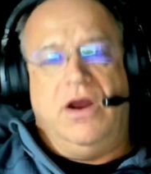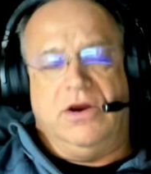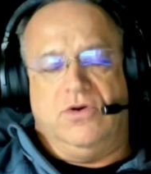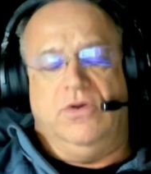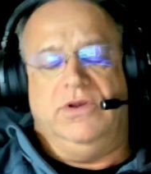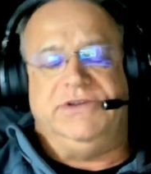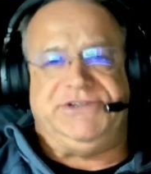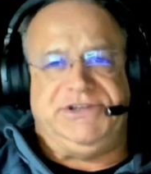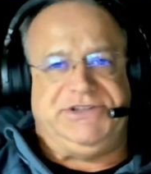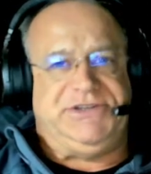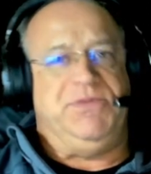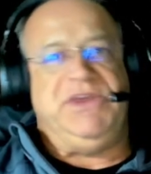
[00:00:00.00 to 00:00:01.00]
Our goal is
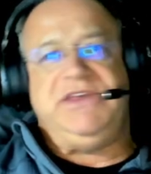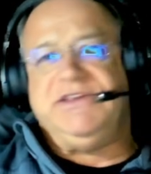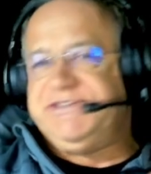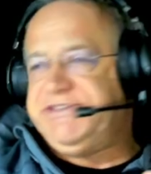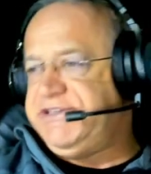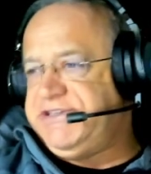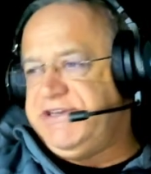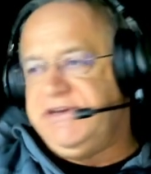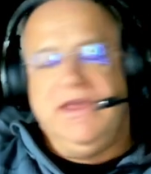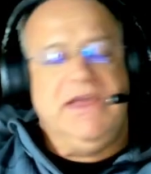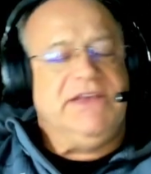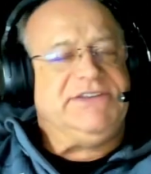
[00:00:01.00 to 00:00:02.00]
just to be consistent,
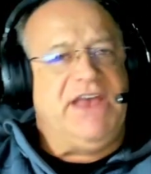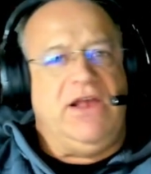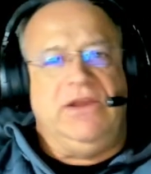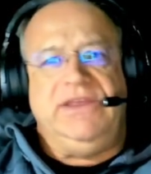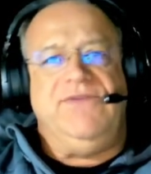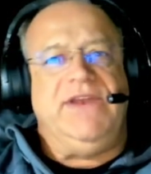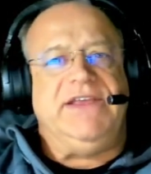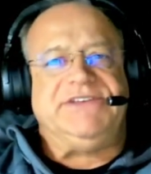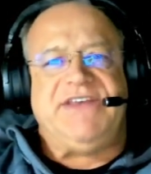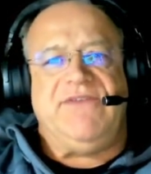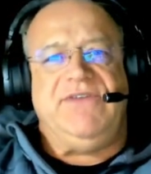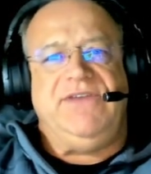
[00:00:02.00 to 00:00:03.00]
sell even at
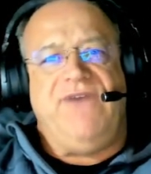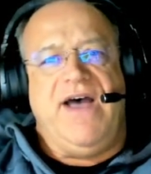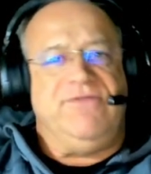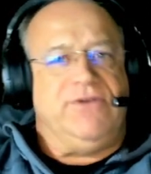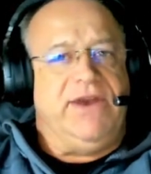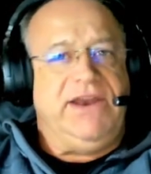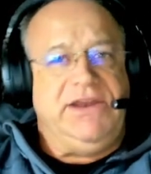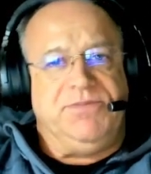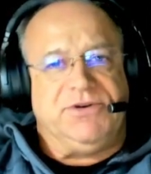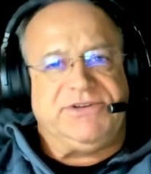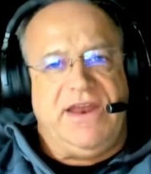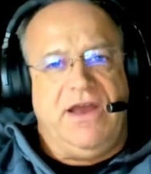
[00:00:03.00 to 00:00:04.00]
75 or
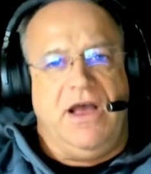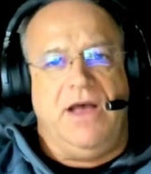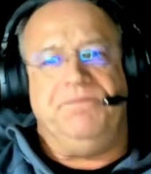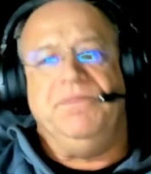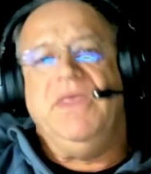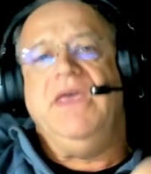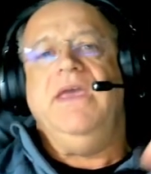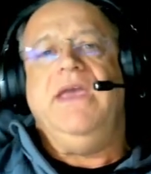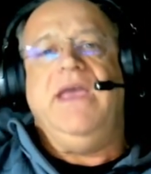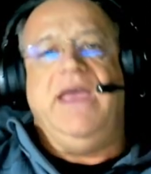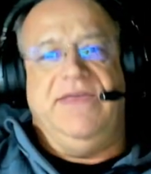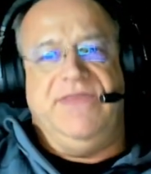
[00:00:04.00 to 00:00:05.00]
80% up,
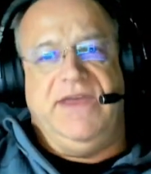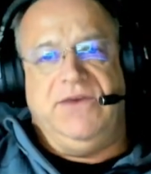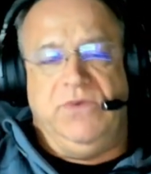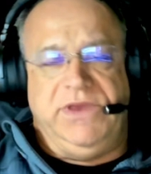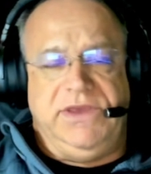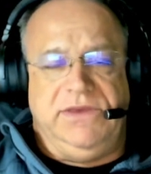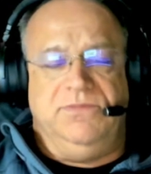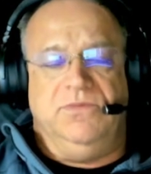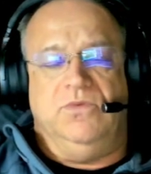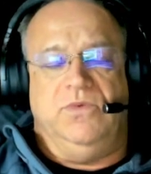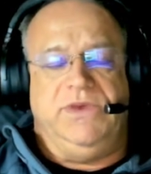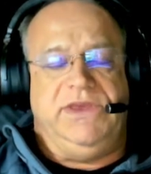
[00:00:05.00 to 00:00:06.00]
and then we
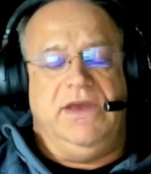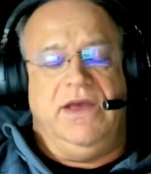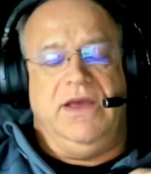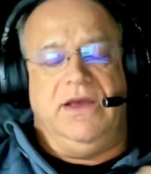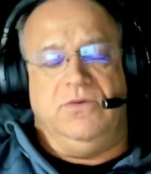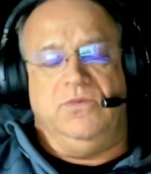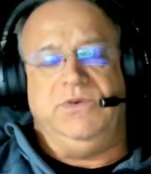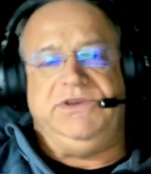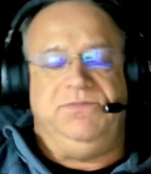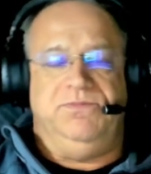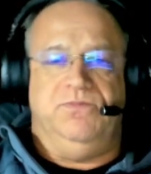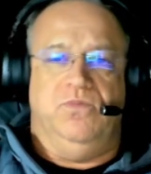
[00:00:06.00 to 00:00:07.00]

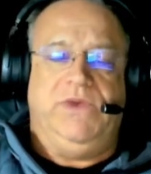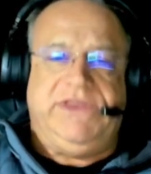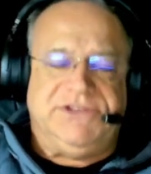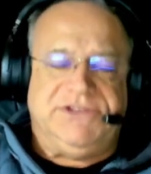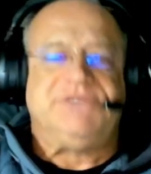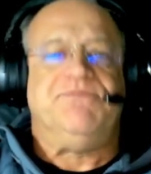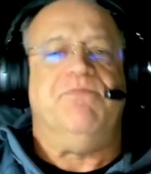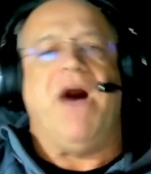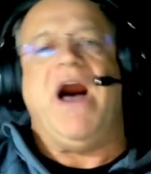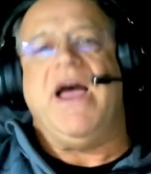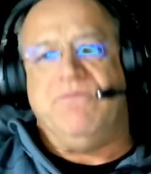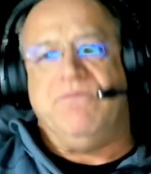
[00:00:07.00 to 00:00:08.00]
can just
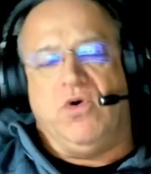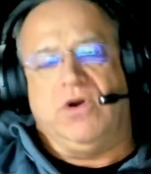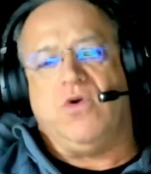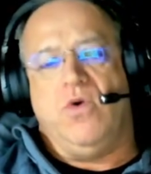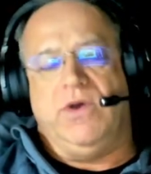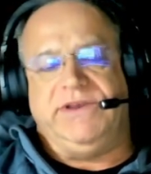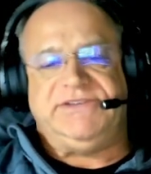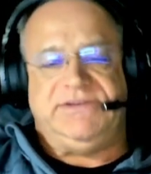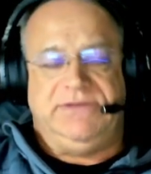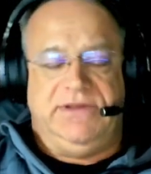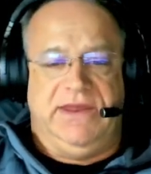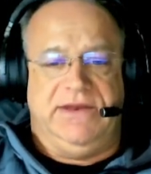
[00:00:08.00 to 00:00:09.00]
buy more
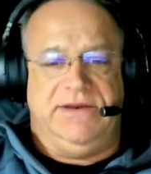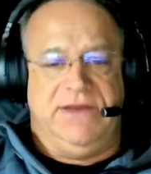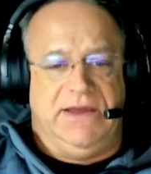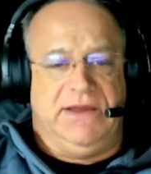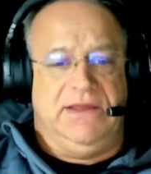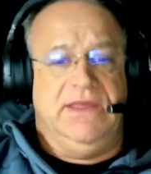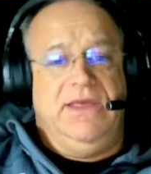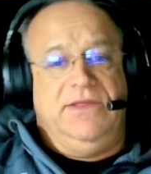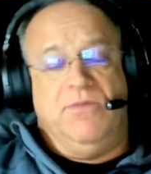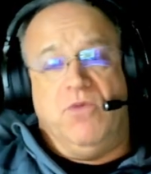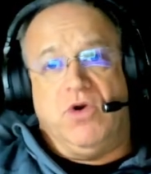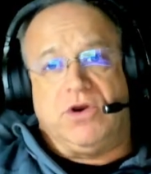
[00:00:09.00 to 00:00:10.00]
coins. And the
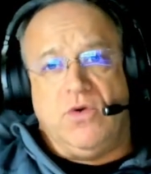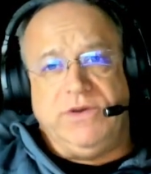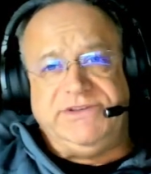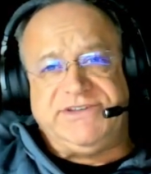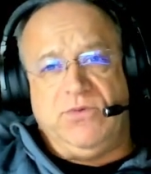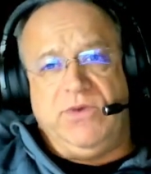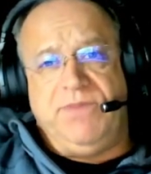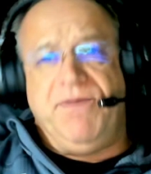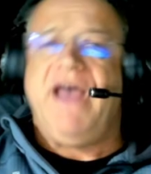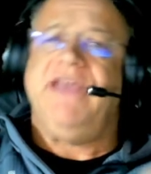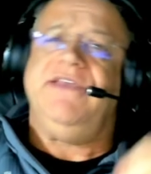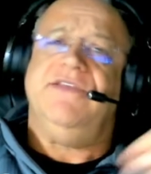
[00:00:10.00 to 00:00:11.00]
more coins that we
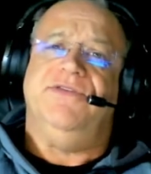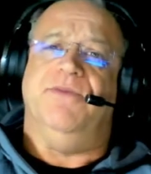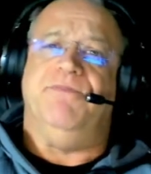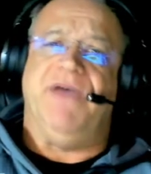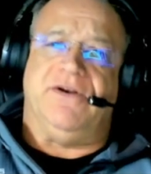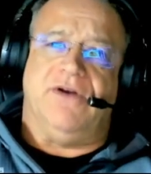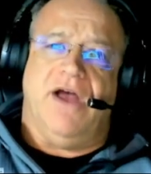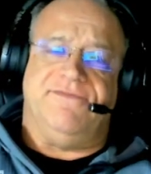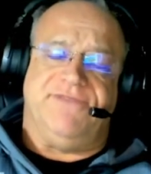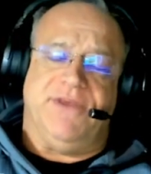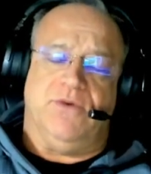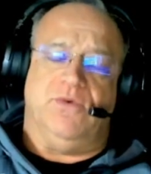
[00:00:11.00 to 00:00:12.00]
buy, the better
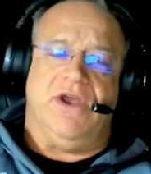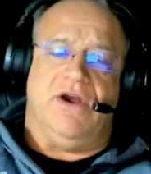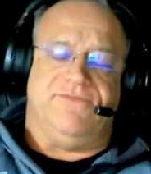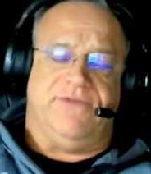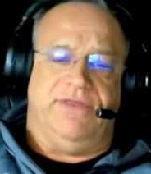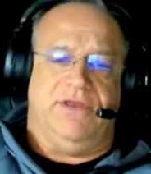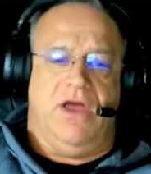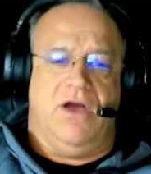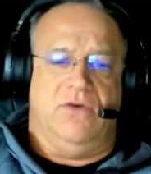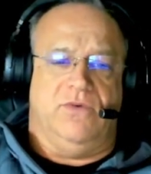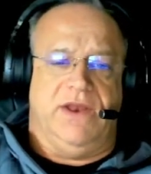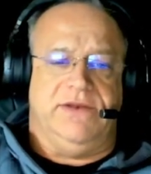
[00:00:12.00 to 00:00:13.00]
off that we are for the
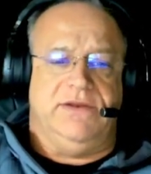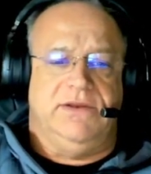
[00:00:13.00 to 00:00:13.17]
long run.